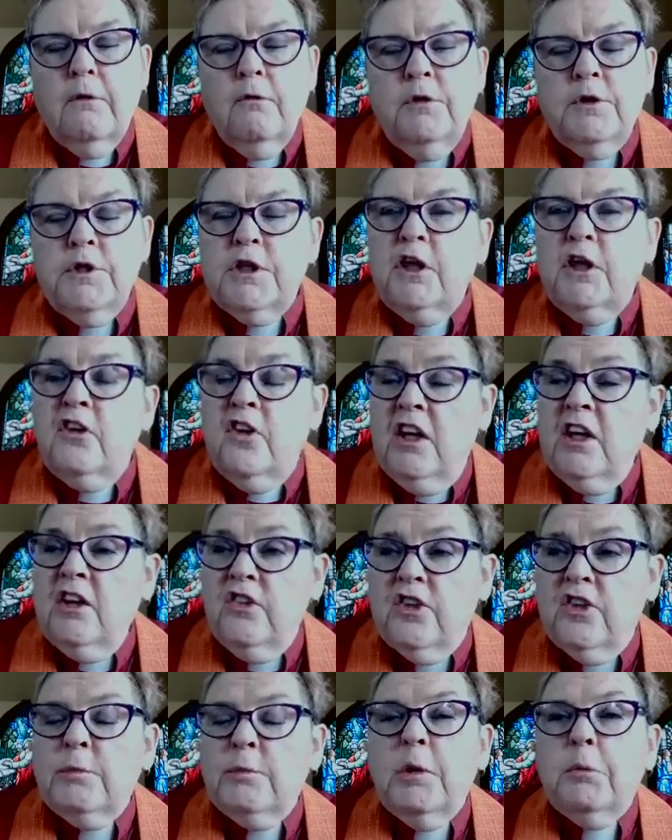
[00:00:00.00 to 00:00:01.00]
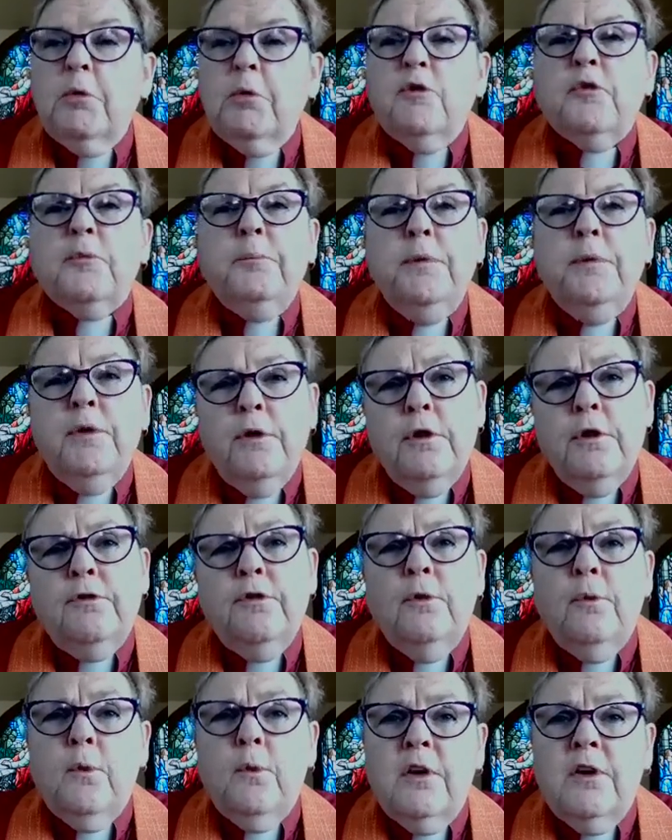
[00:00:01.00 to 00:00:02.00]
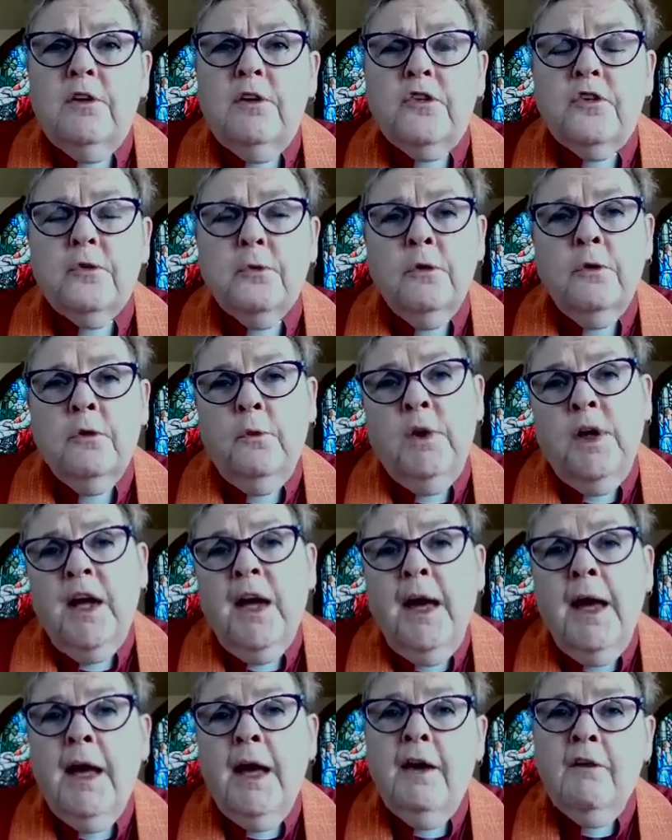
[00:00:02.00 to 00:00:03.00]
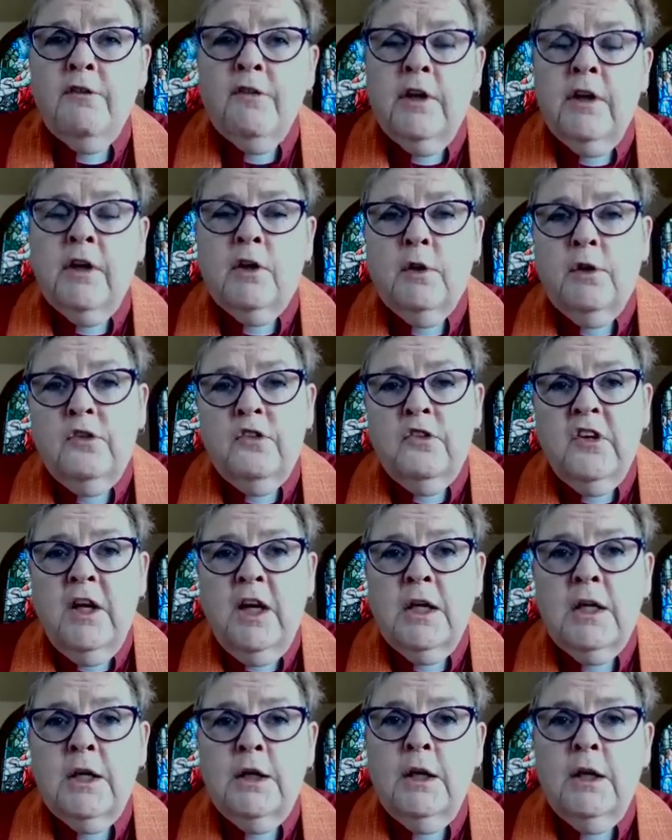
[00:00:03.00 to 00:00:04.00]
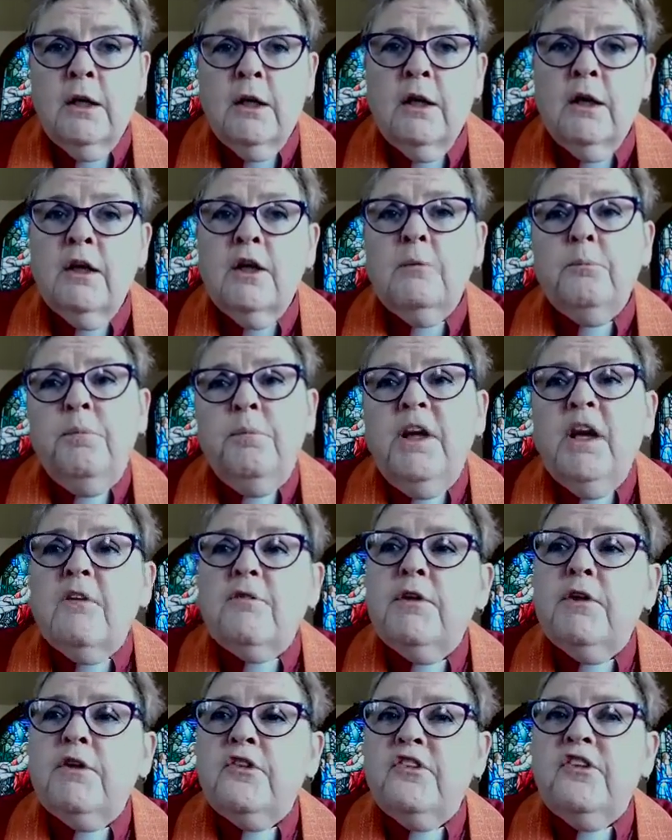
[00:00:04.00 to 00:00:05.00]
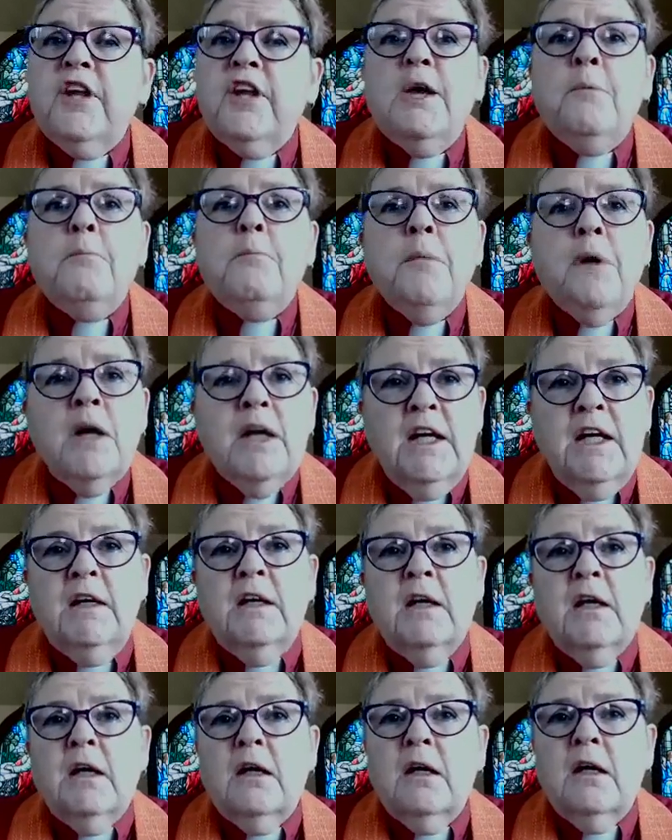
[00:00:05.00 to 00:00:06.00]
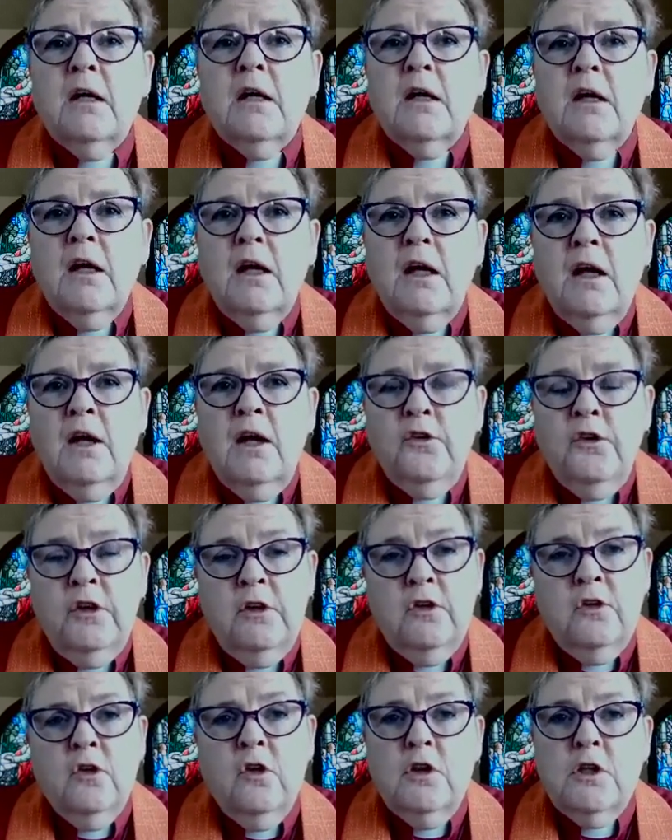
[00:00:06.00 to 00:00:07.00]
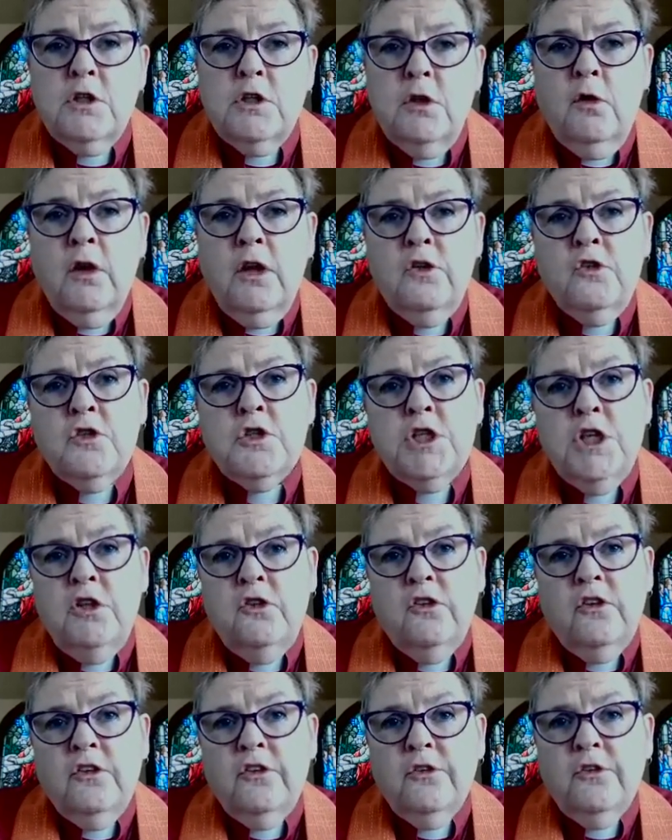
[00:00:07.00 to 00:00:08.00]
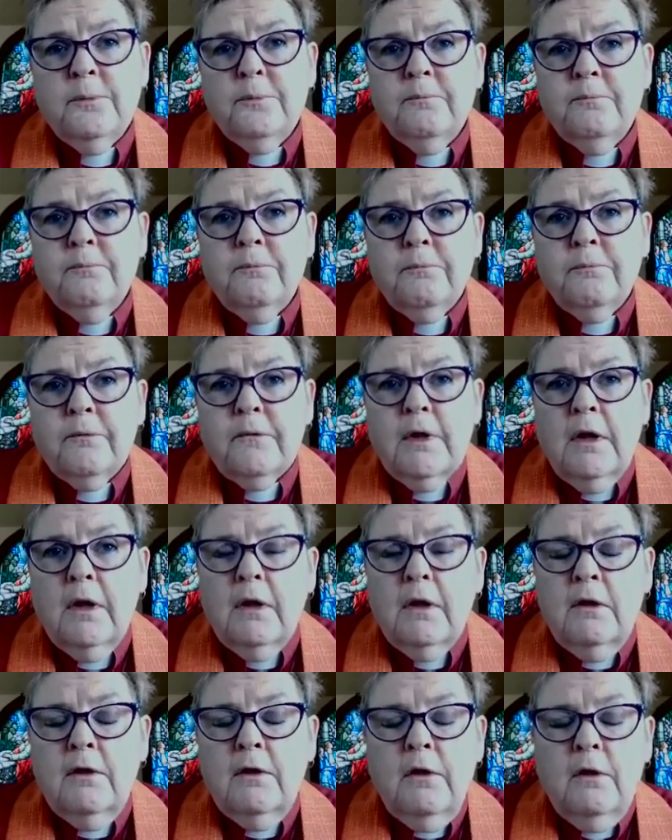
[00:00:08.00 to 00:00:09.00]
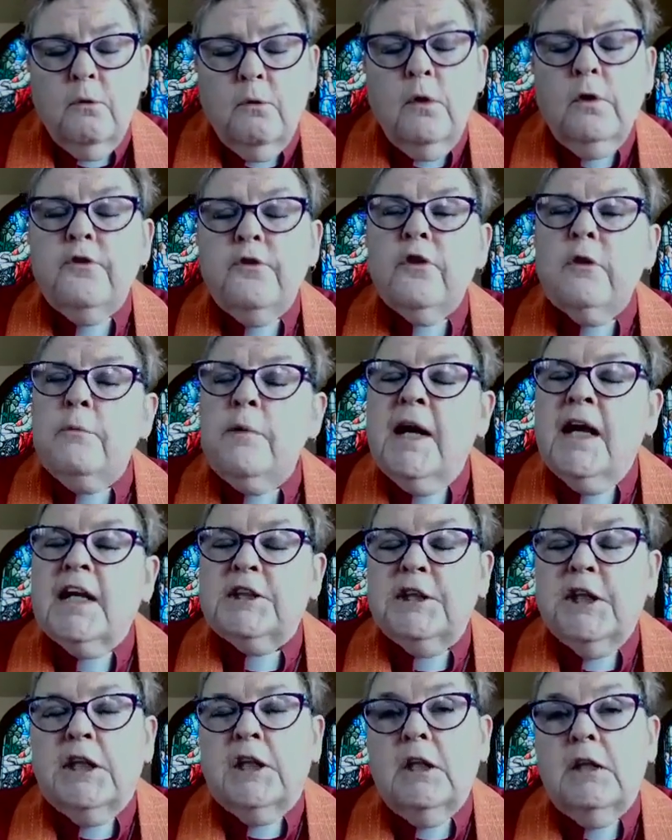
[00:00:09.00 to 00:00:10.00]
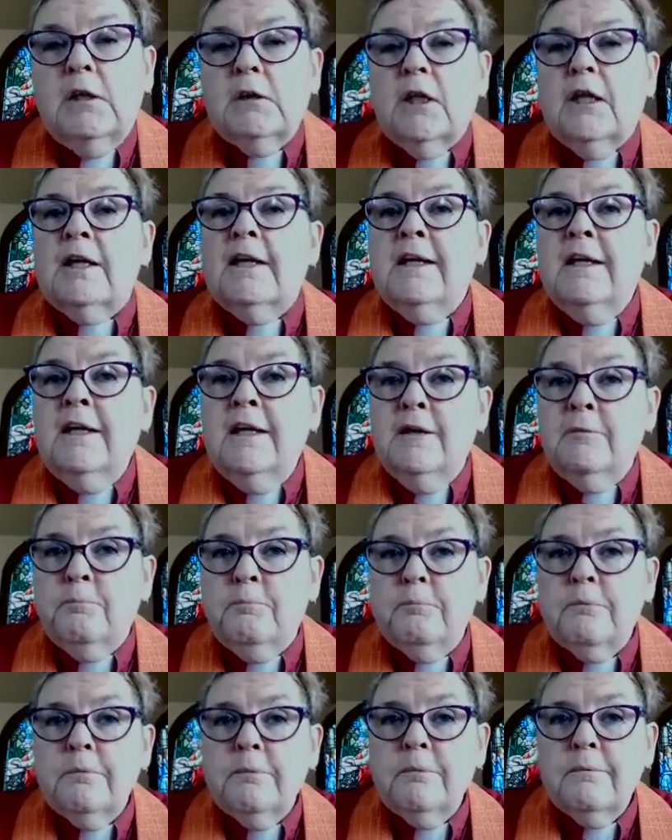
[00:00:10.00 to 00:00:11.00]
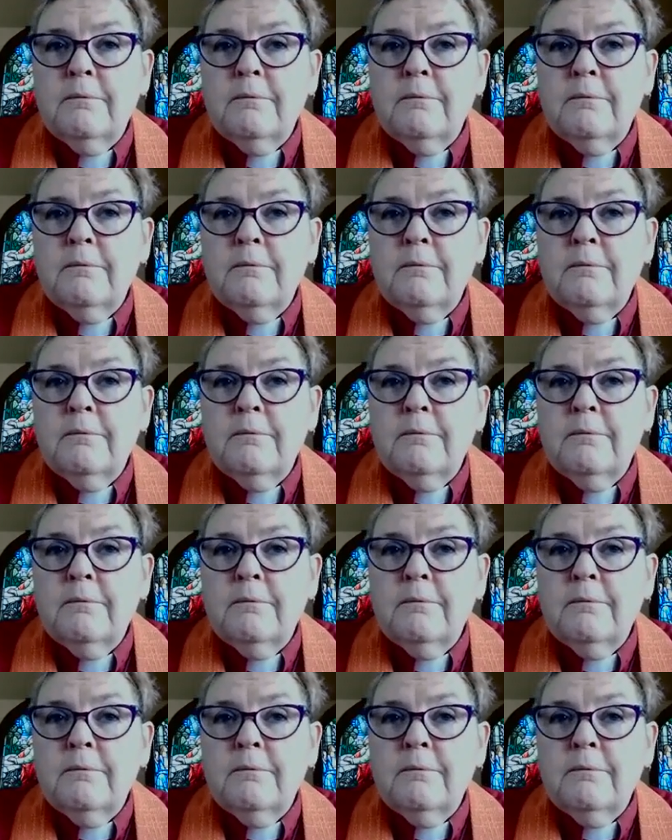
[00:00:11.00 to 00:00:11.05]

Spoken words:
which contains some of the most beautiful words that we have in Christianity. Be of the same mind as in Christ Jesus. Words that have been actually called a hymn.